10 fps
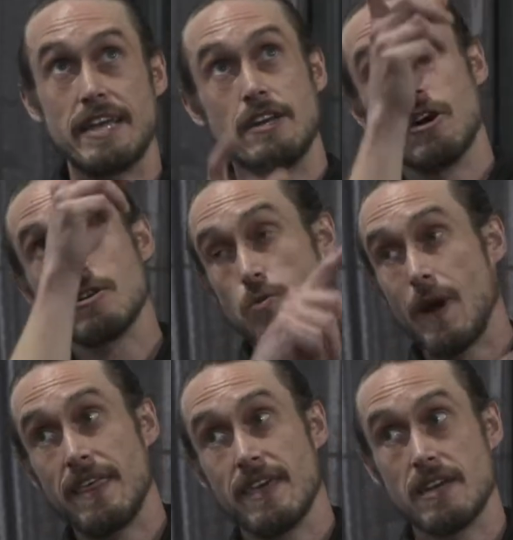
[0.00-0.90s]
He knows
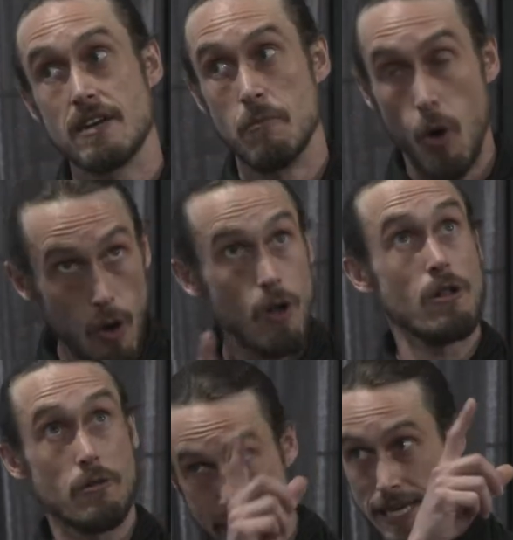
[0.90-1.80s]
where they're going to
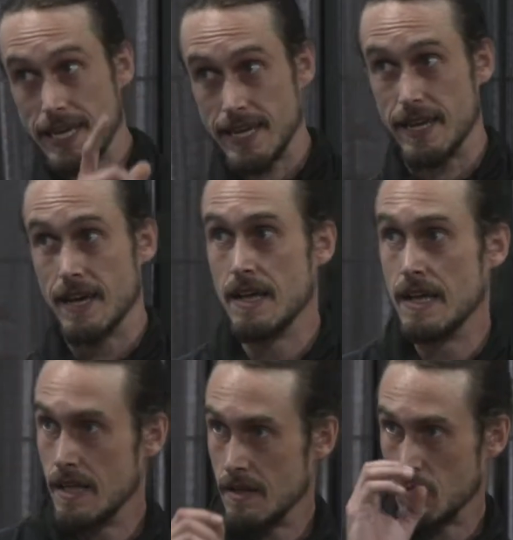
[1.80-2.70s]
all be
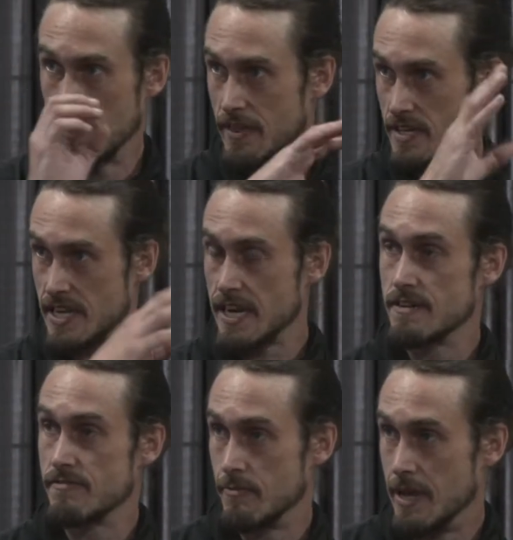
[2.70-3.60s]
within a
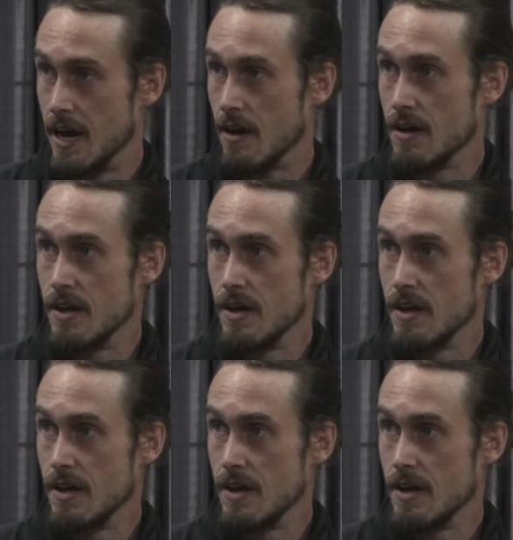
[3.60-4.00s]
second from now.